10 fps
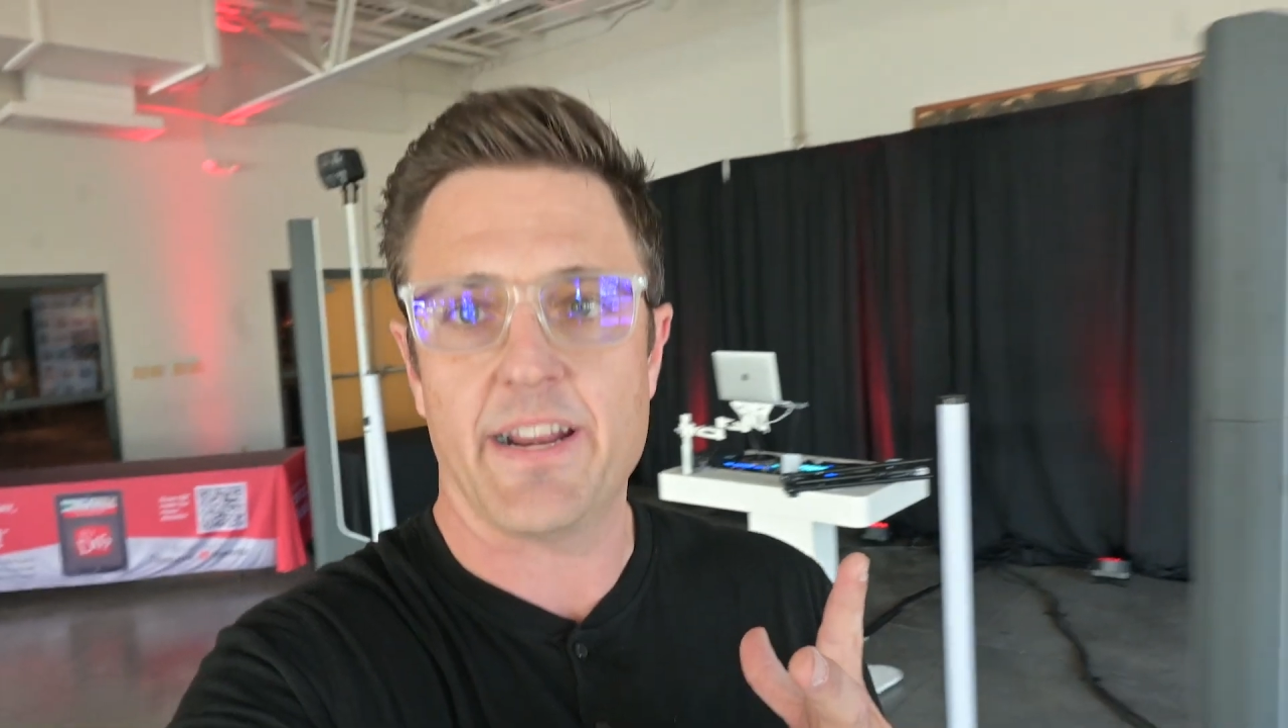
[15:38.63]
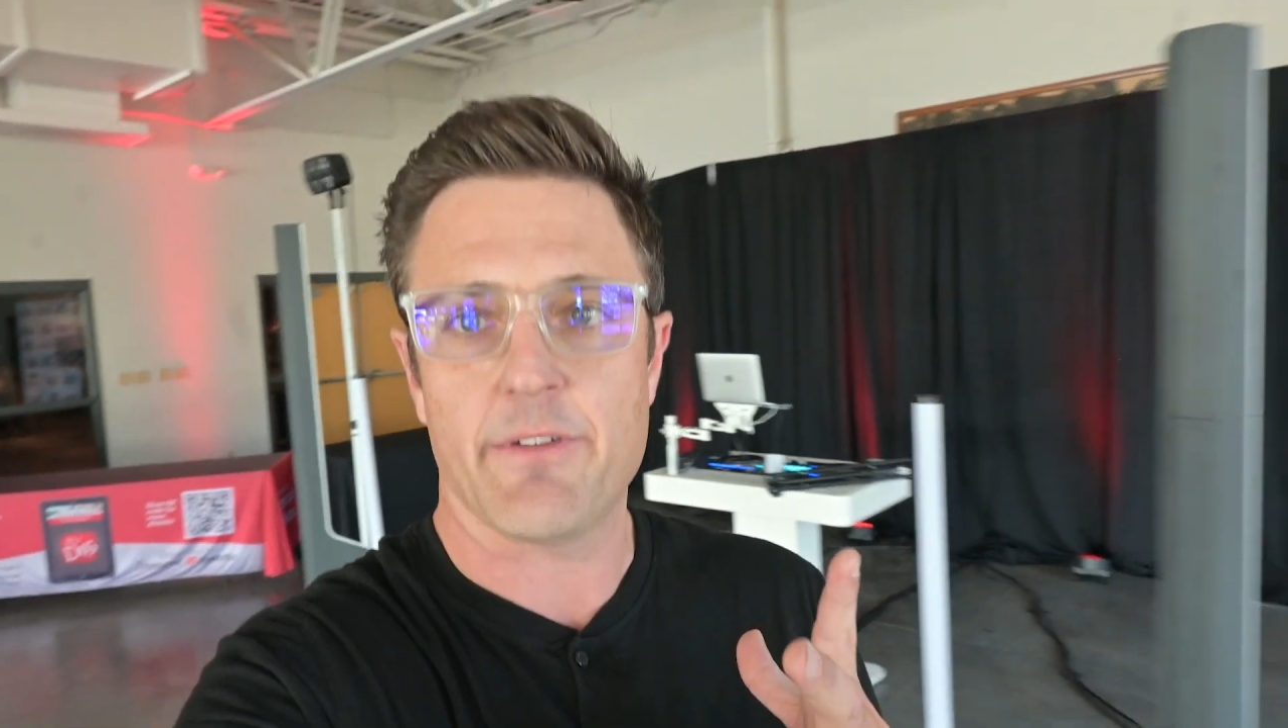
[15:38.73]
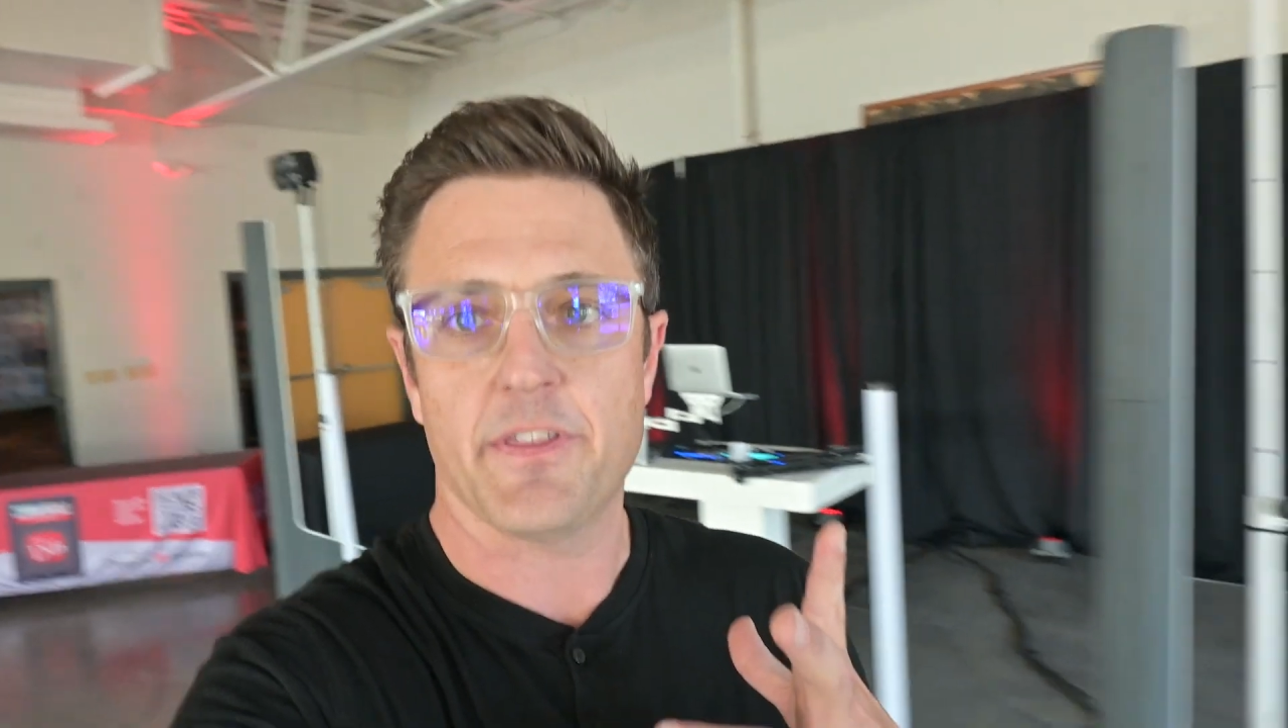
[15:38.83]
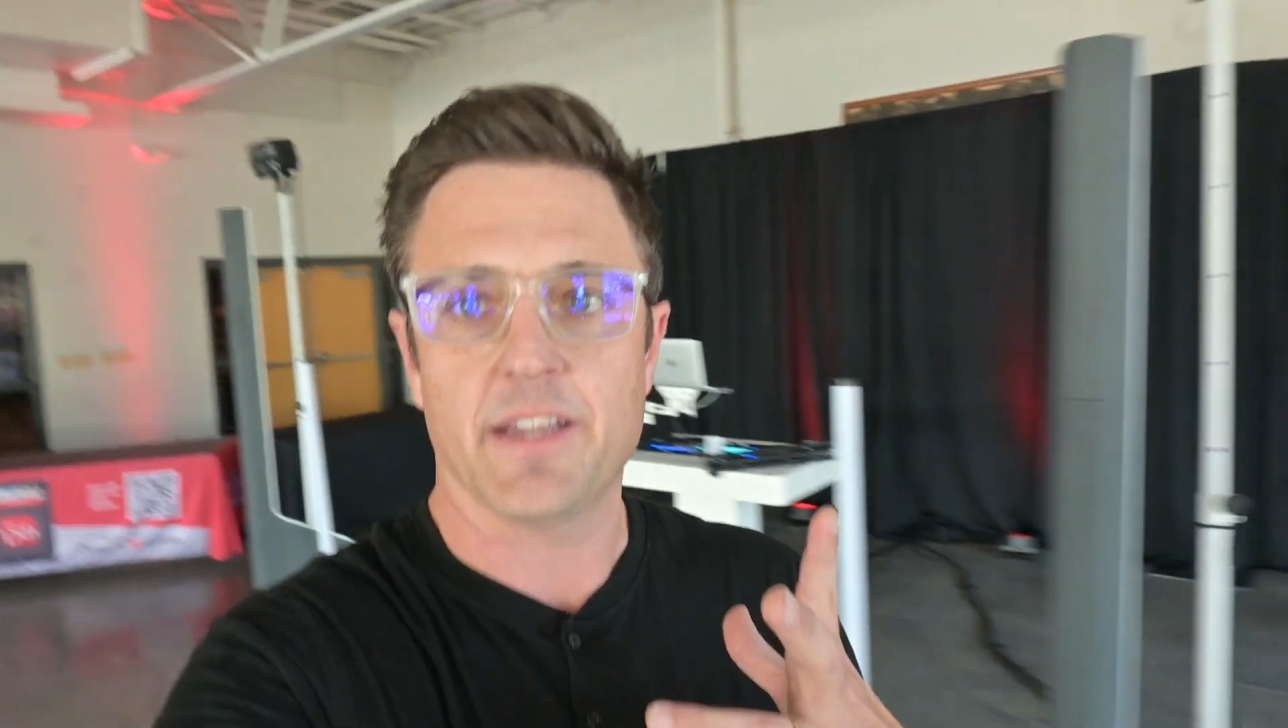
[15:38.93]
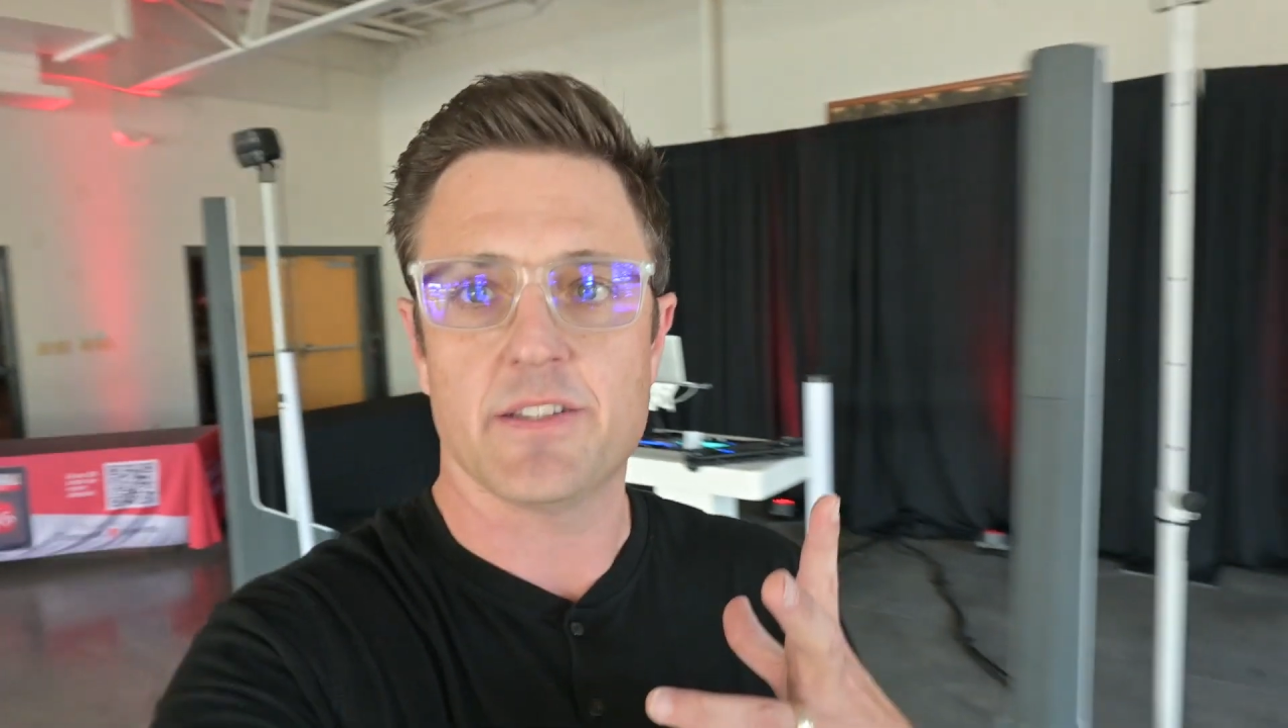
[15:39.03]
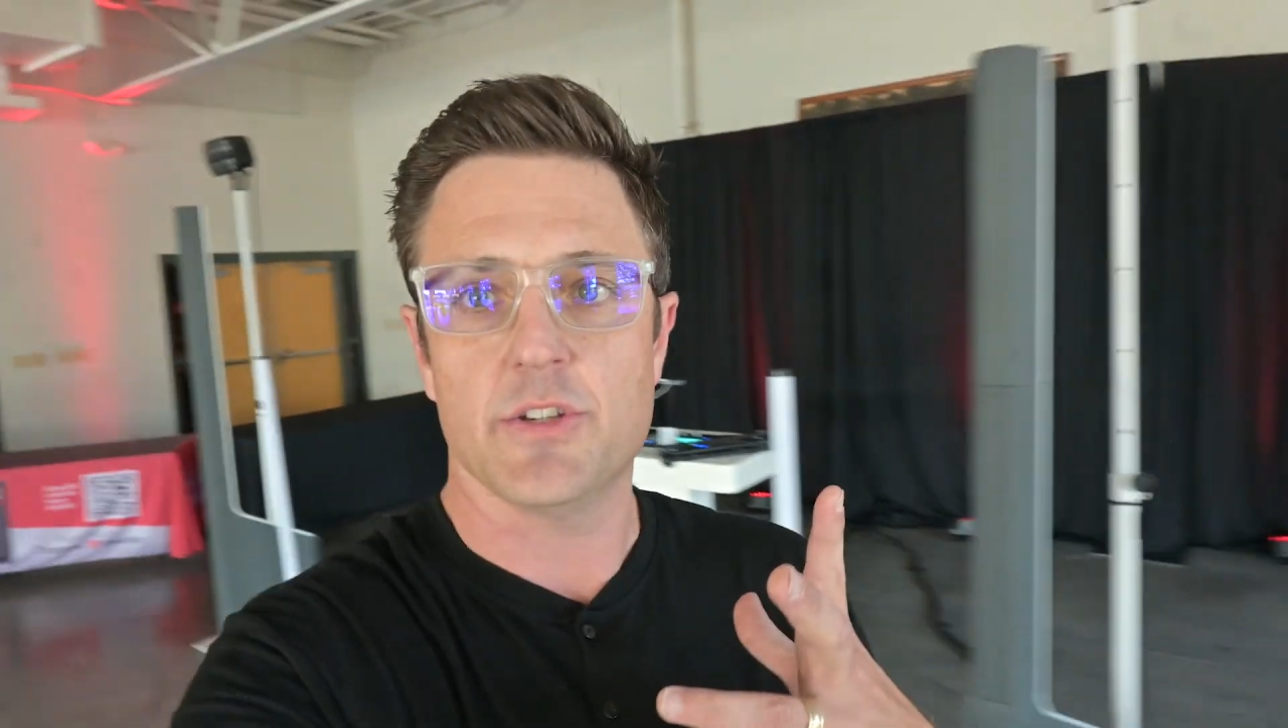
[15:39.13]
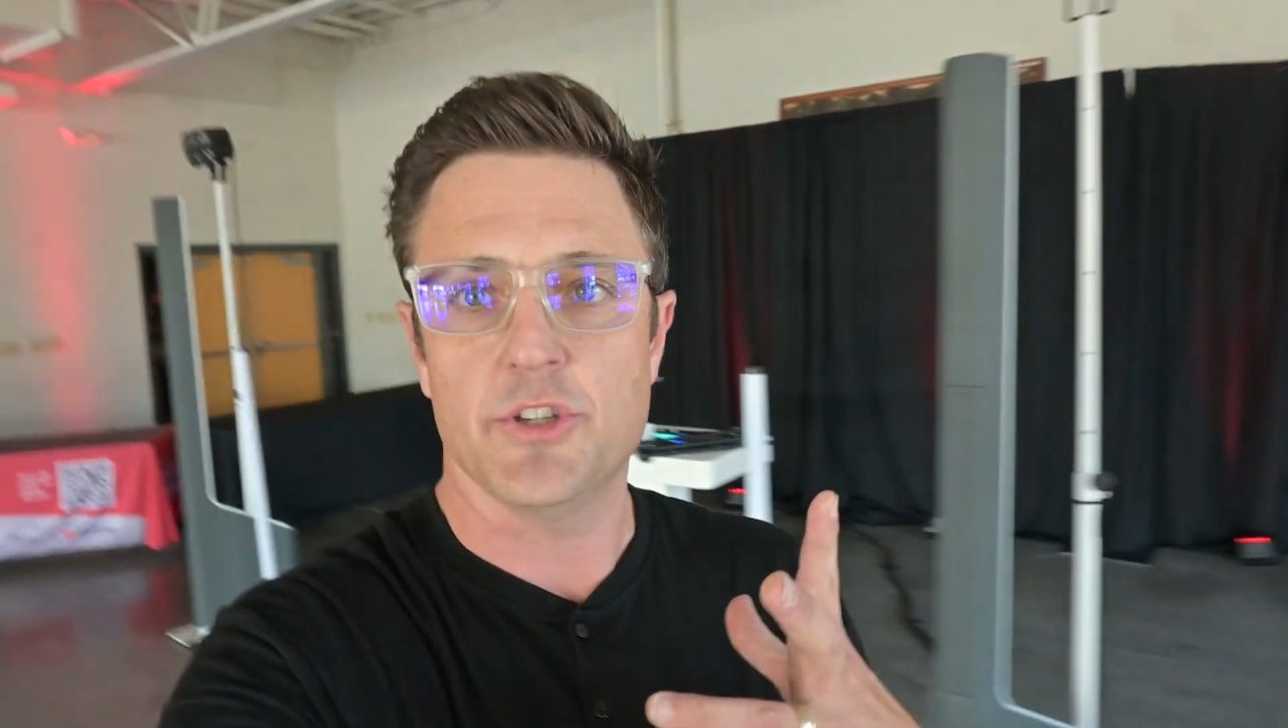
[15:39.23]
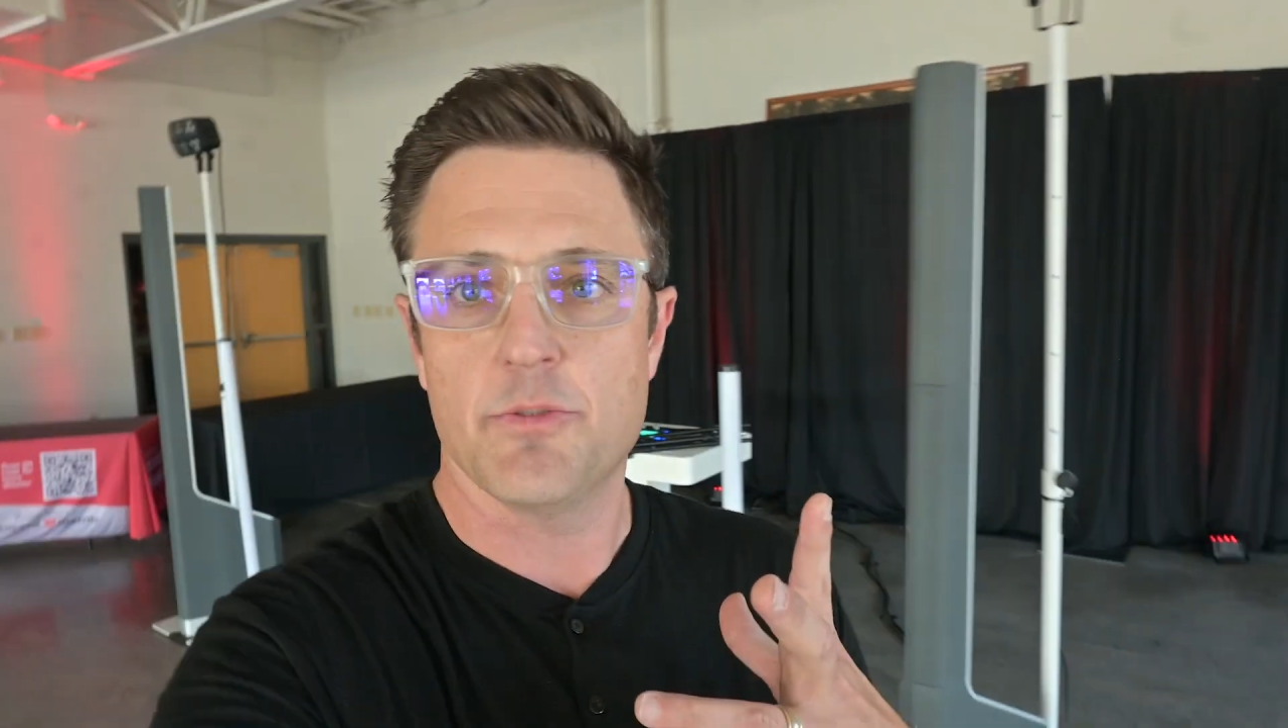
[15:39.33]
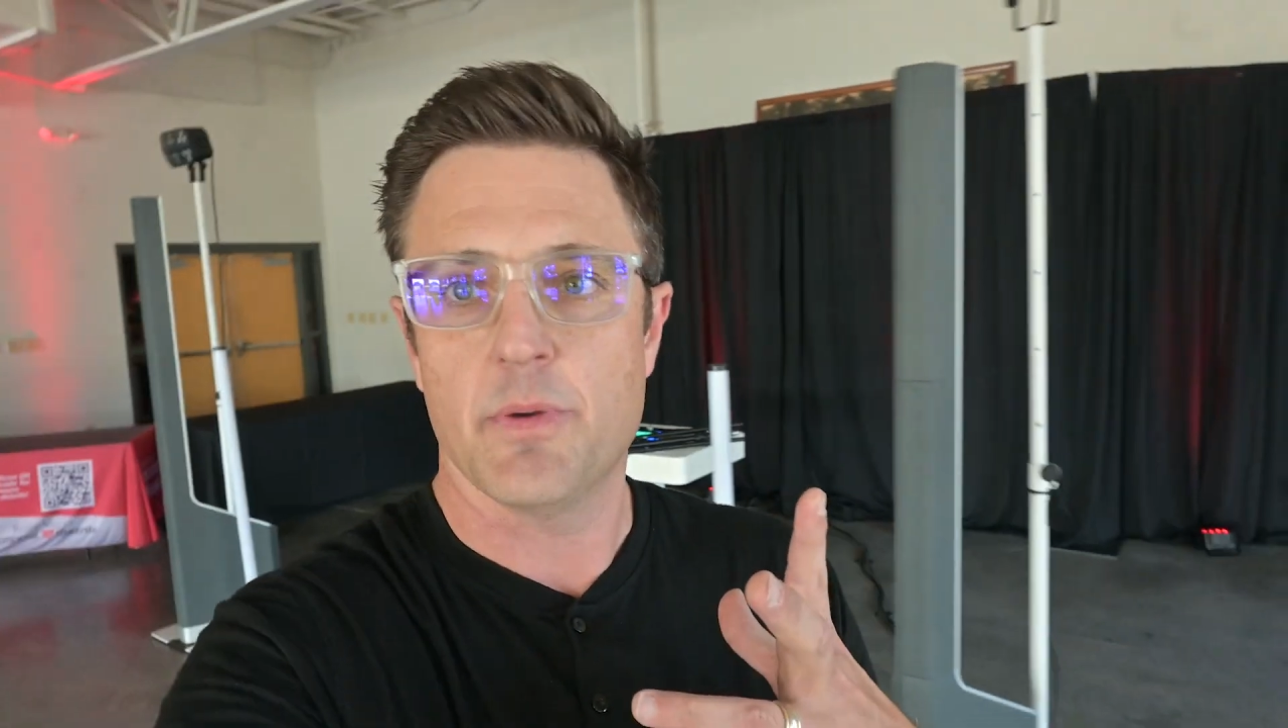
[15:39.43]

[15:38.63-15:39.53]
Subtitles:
everything to you,